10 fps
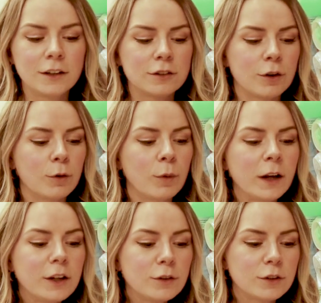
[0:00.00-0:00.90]
So
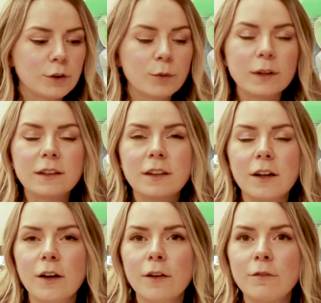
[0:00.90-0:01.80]
what you do with
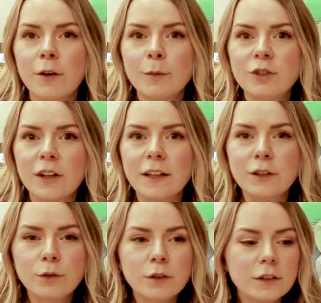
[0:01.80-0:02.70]
the vermicelli
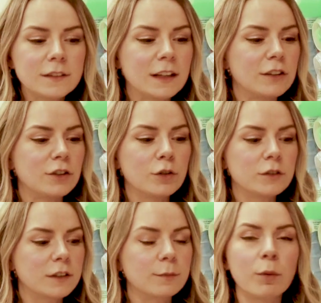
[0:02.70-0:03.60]
noodles is you'll
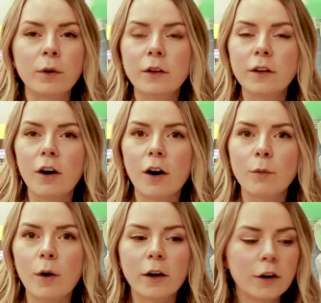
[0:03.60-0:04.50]
just boil the hot
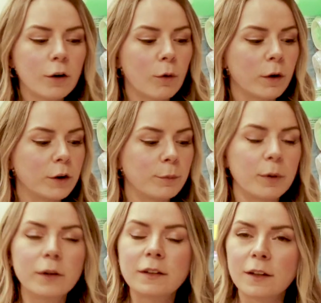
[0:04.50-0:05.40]
water, or you'll
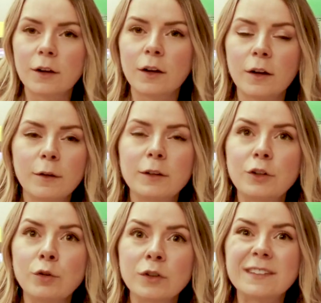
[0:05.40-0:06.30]
put the
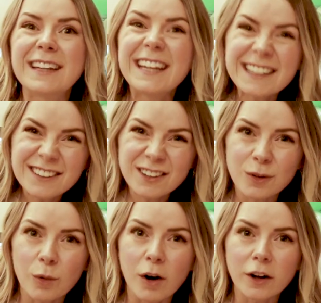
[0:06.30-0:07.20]
noodles into the
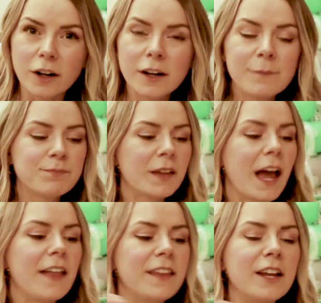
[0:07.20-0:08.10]
water,
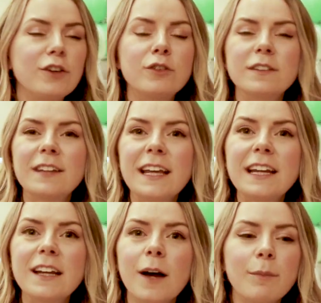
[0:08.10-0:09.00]
and then you just heat
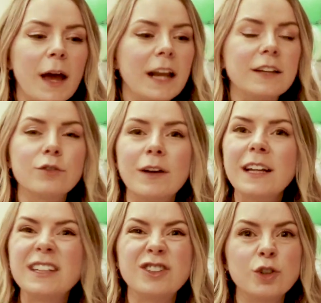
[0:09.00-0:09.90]
it up and it's
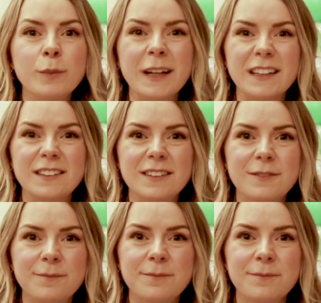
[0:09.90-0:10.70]
ready in 2 minutes.